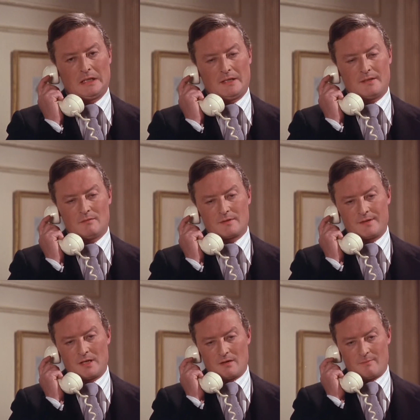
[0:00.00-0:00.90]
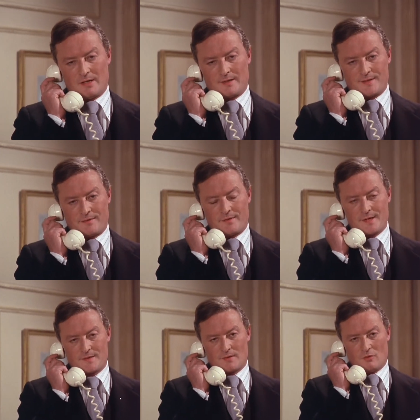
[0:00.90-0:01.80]
I don't want to know about his
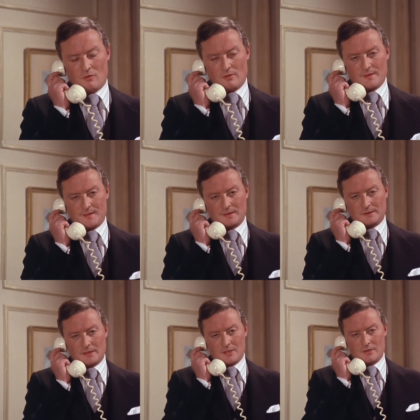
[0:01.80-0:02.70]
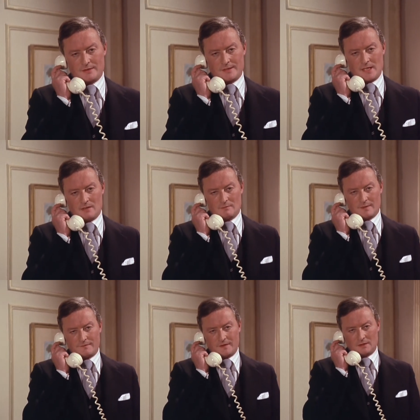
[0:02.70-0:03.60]
threats or his concussion. Deal
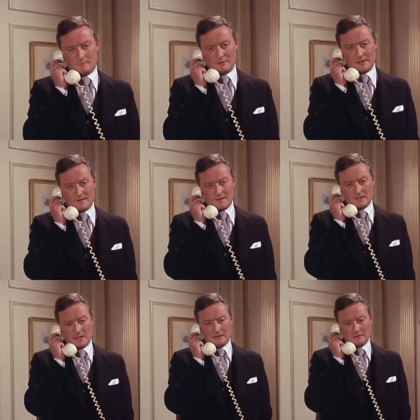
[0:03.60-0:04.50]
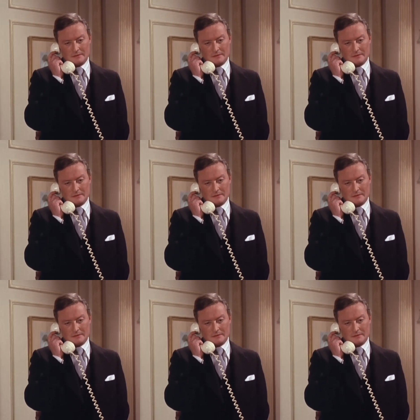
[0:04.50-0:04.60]
with the fellow personally.